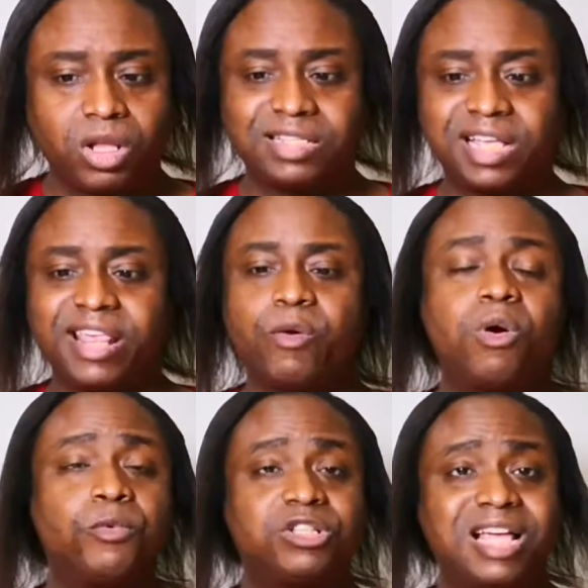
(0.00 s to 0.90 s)
I'll say that
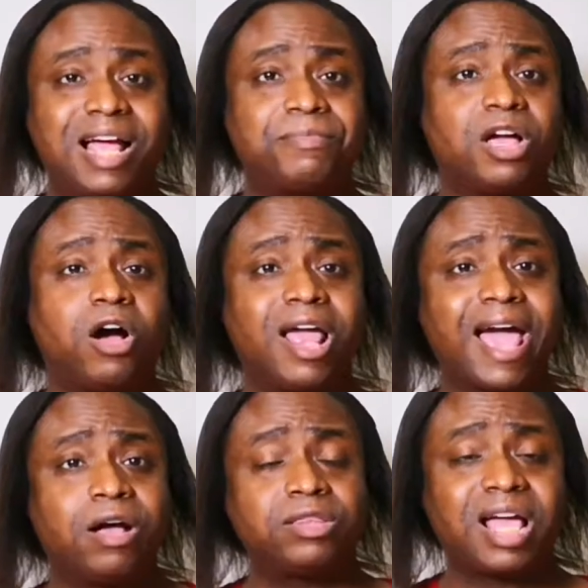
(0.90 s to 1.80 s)
one more time. The
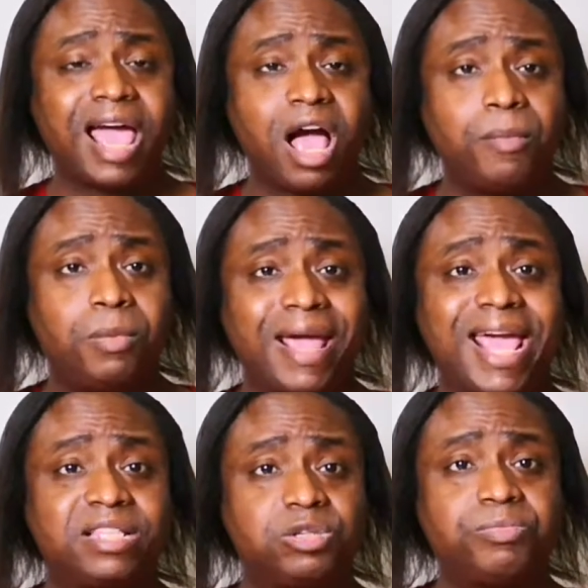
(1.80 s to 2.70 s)
album
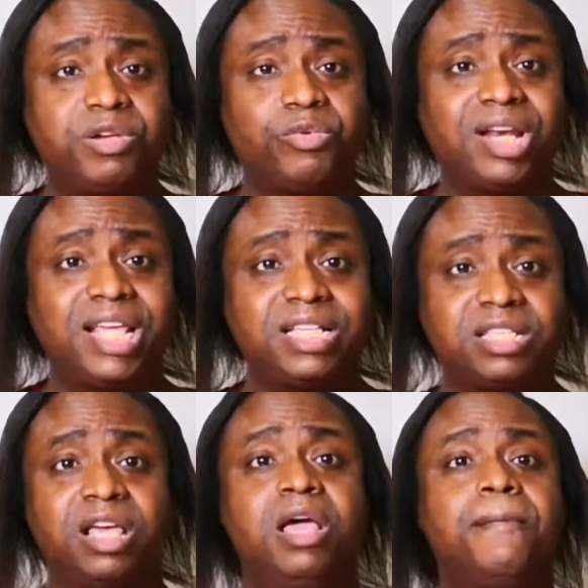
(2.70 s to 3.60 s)
had to be
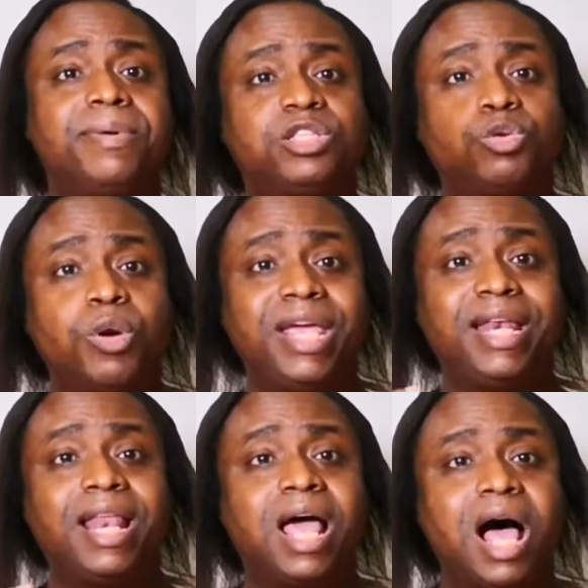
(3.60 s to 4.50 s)
released
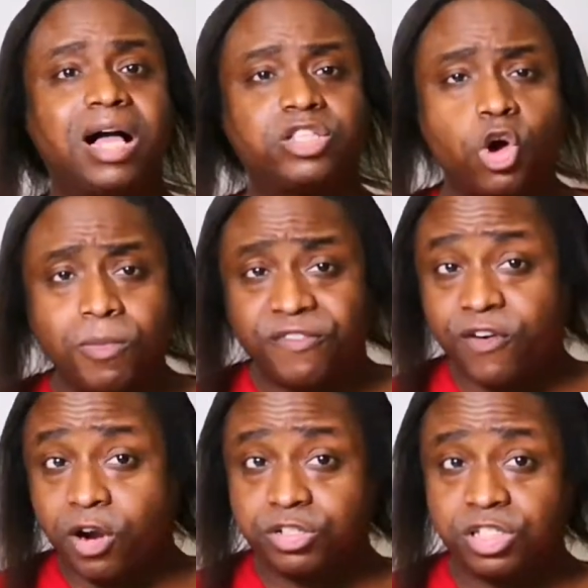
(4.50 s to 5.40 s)
between October
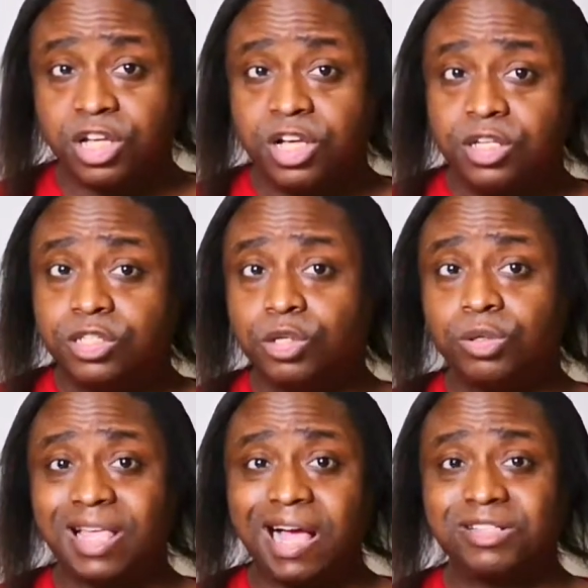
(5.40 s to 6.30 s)
1st,
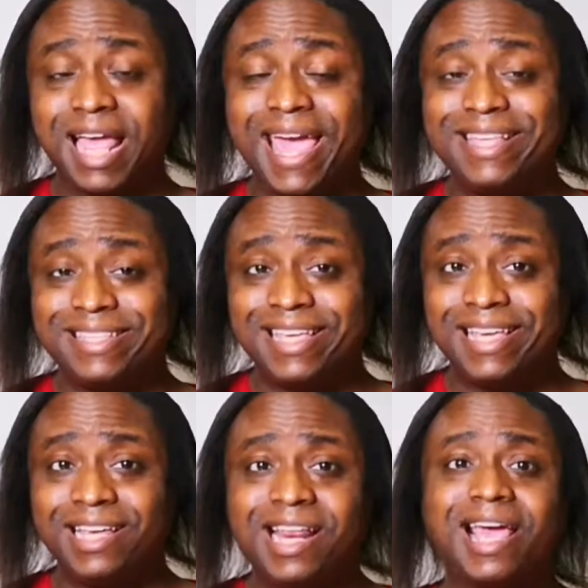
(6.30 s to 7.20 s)

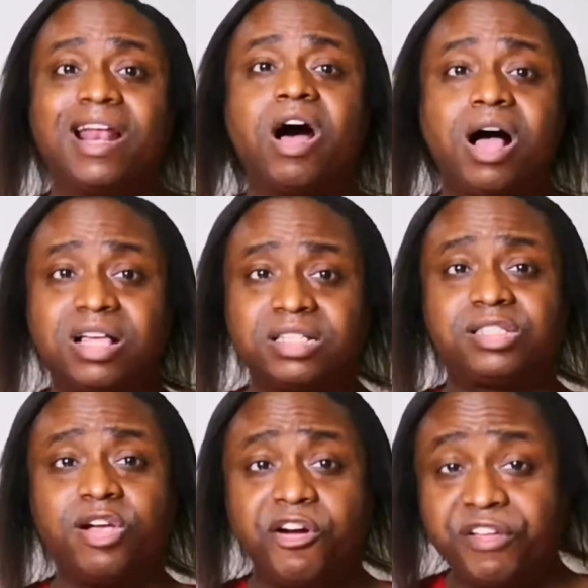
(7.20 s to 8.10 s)
2018 and
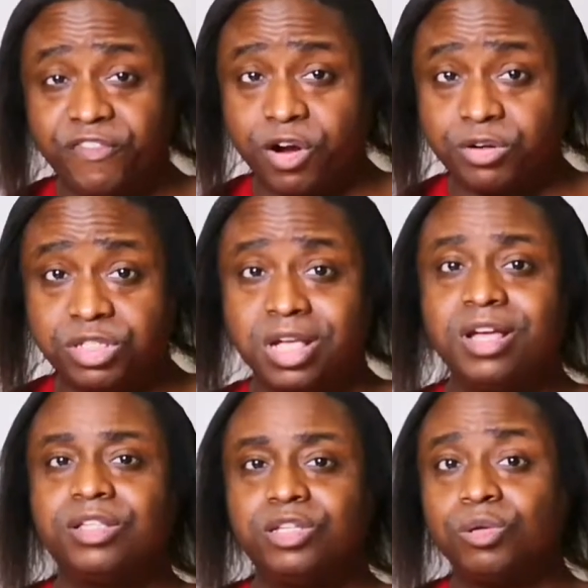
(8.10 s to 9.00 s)
August 31st,
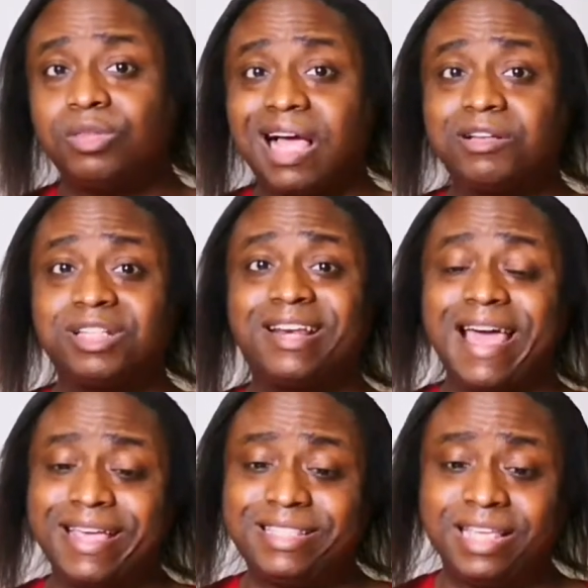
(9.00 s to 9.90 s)

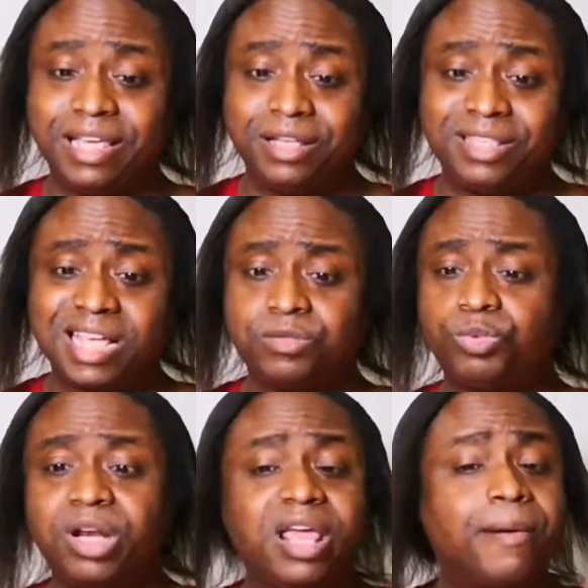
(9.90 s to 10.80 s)
2019. That's
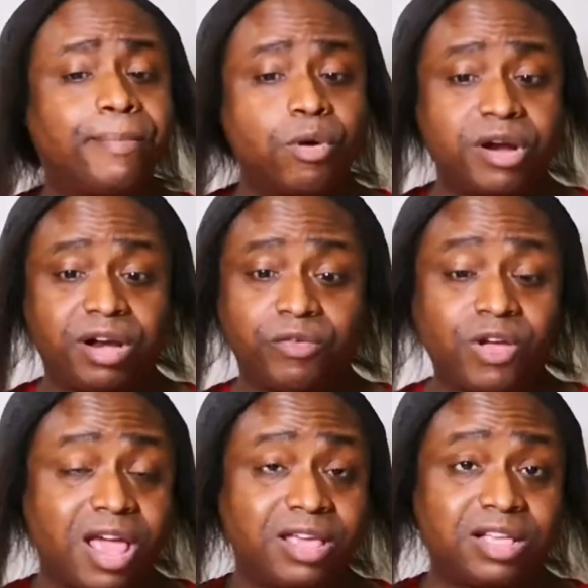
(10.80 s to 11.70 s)
really important,
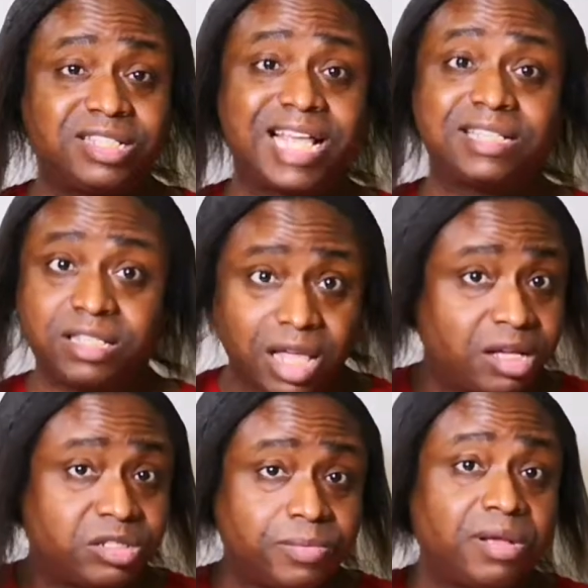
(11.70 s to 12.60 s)
okay? Because that's the
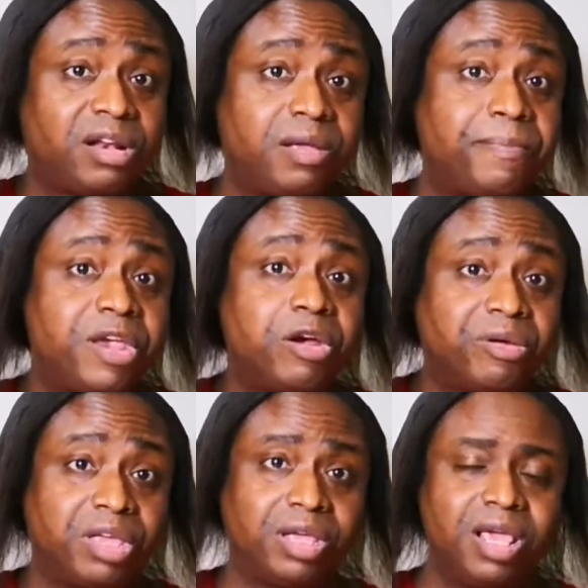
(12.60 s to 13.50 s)
eligibility
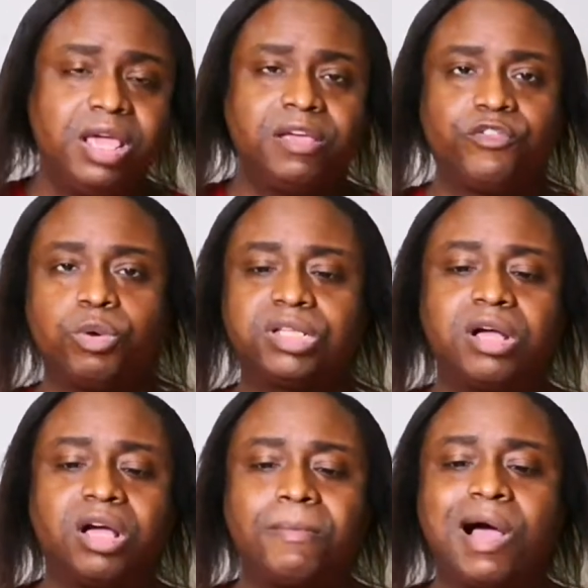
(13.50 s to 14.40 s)
period. If you want to
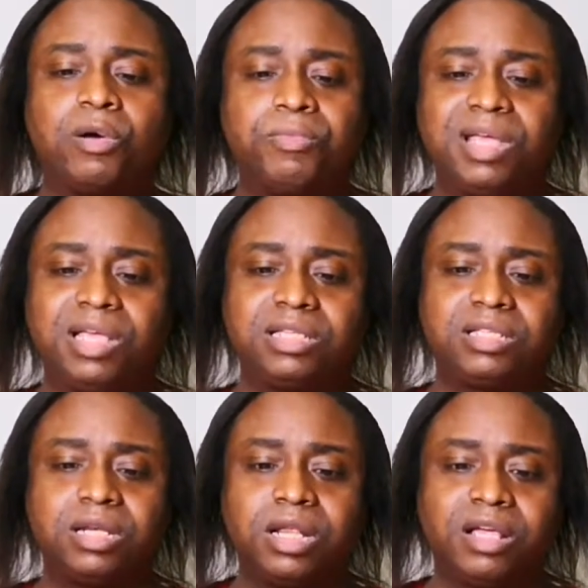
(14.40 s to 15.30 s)
talk about
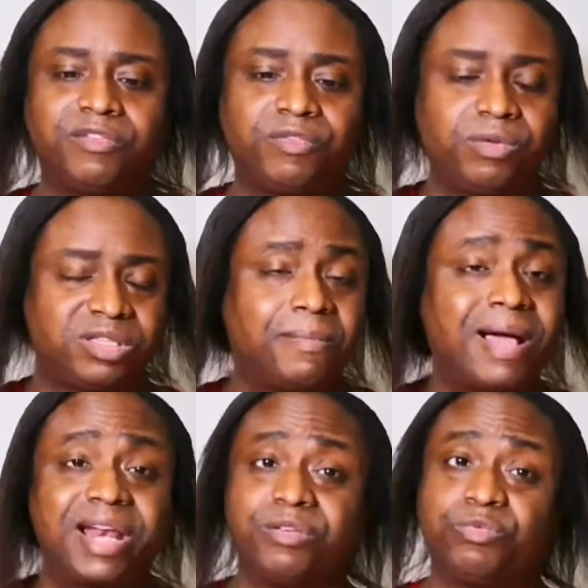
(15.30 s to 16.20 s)
if
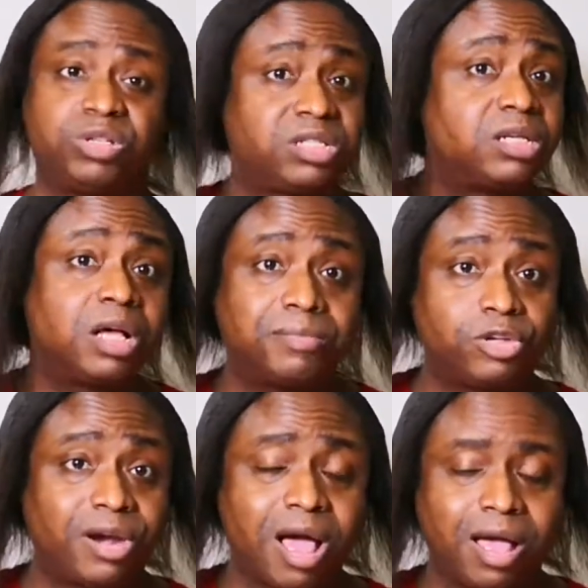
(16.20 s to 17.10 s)
somebody was
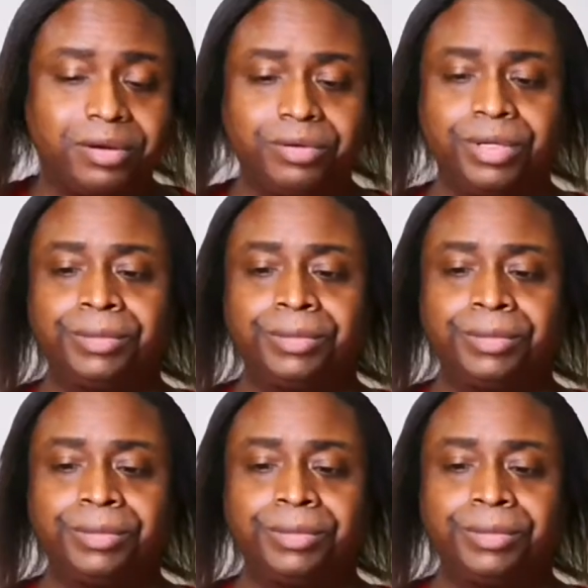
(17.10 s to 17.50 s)
snubbed or not.